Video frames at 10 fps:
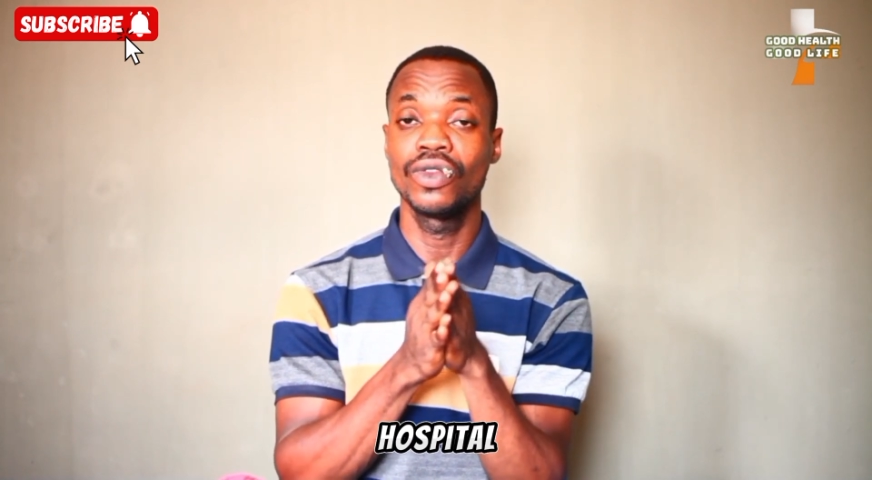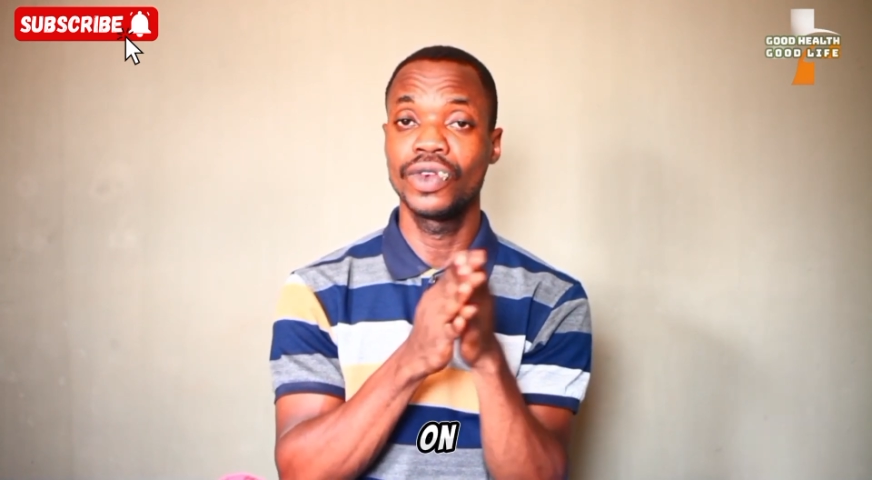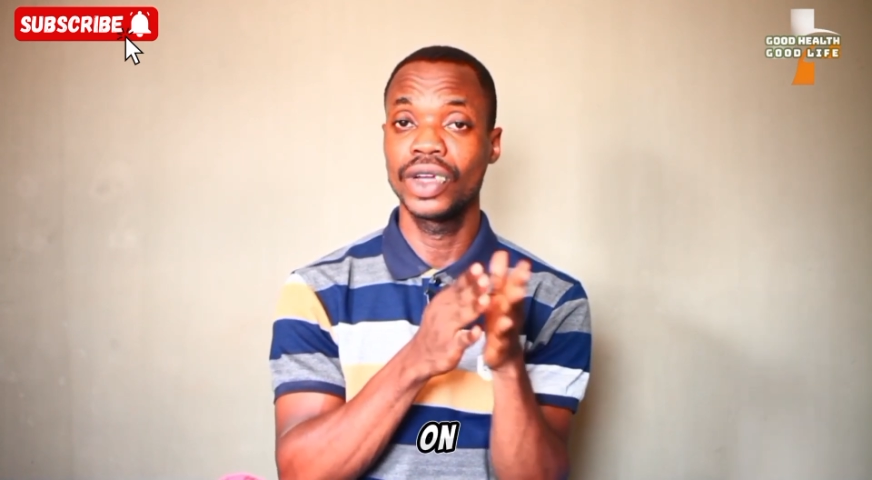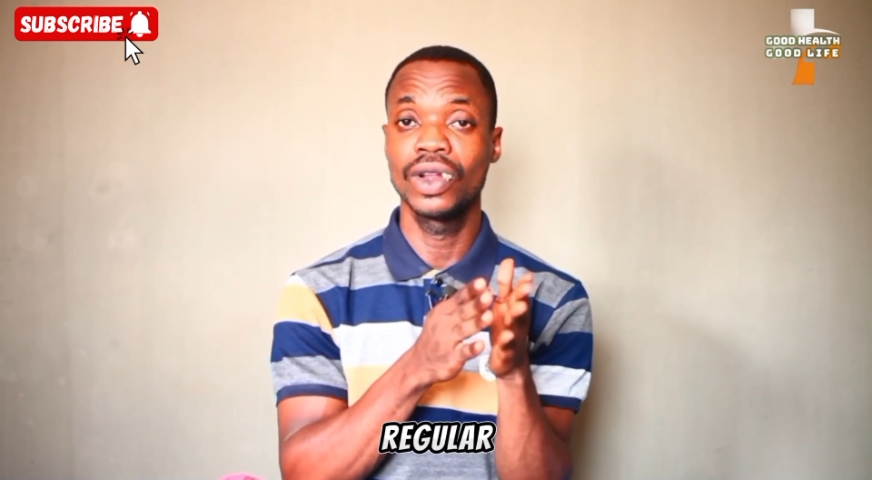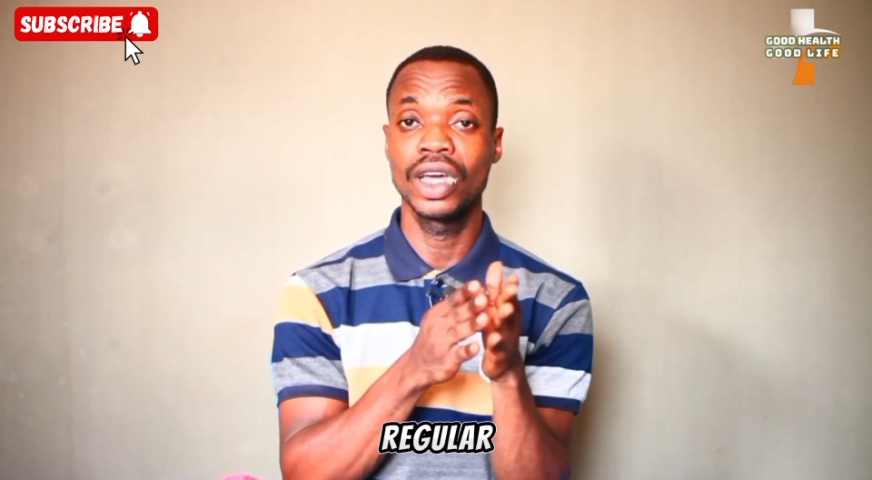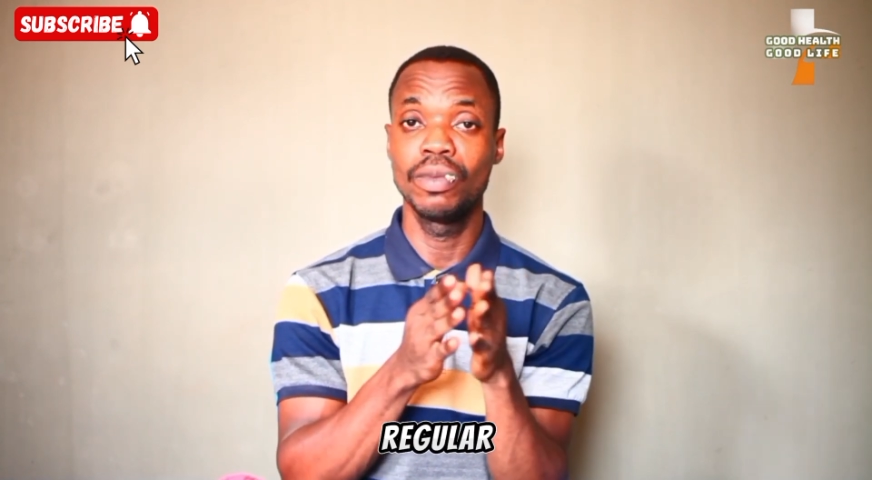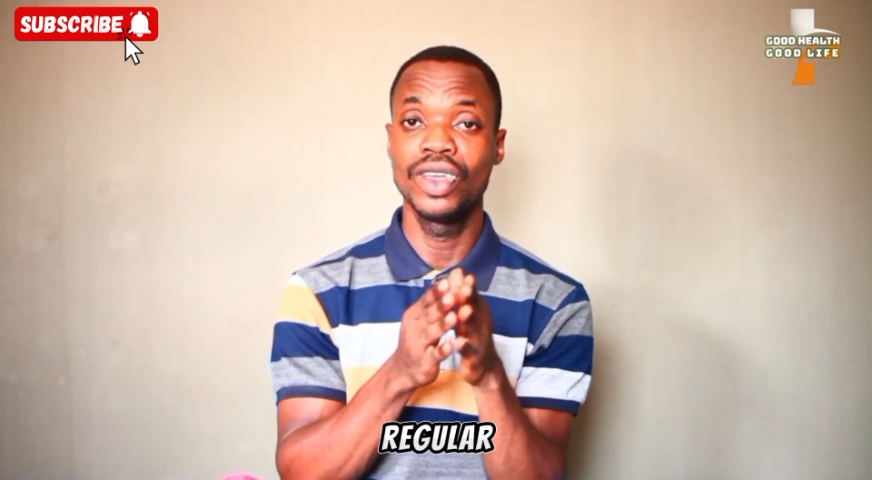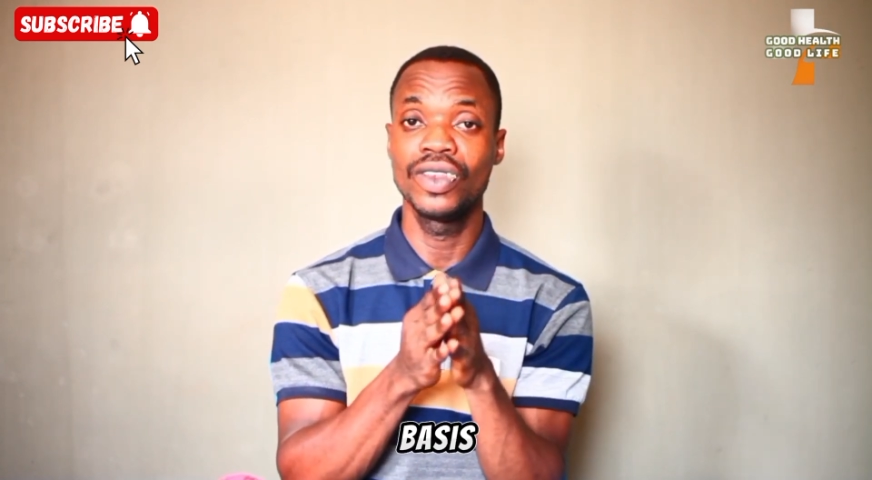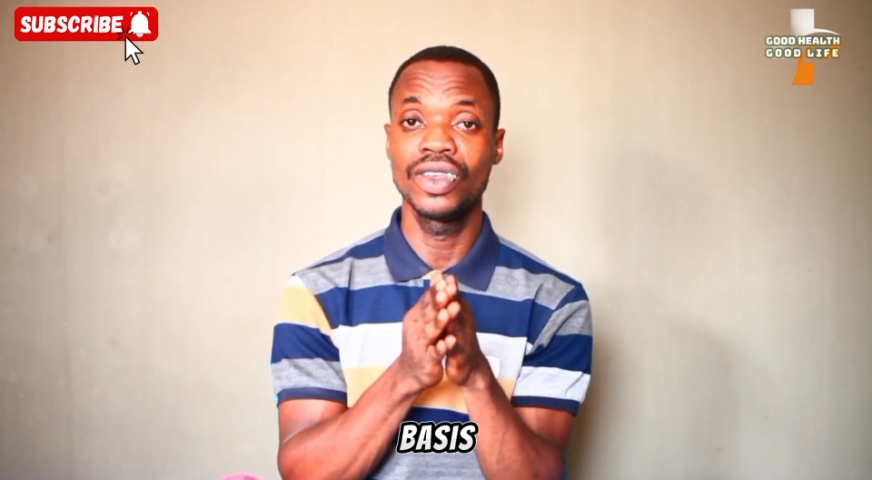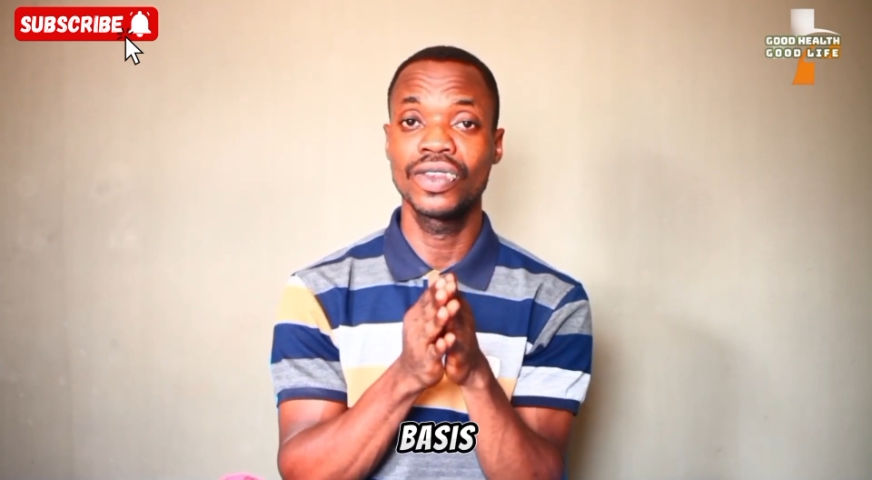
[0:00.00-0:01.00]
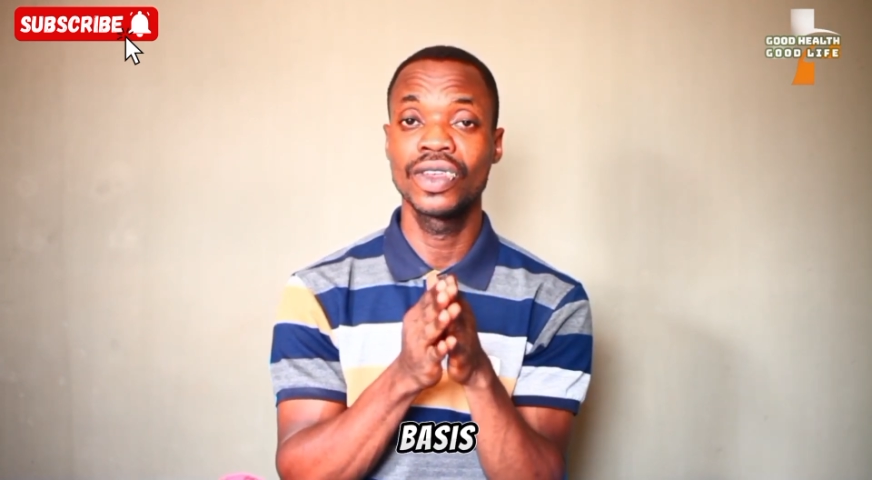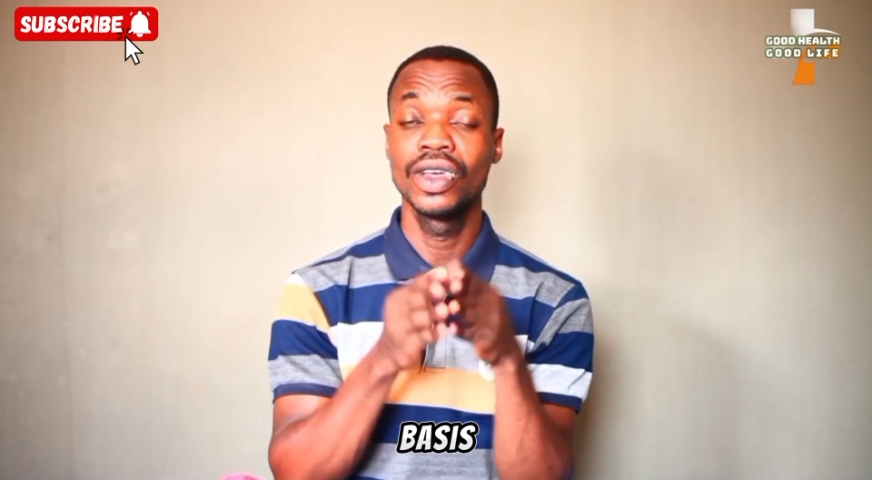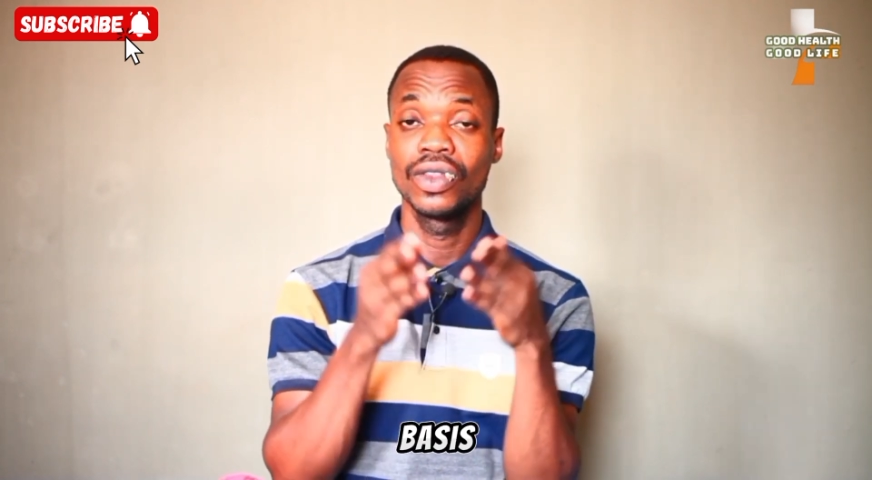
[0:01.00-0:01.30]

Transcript: on a regular basis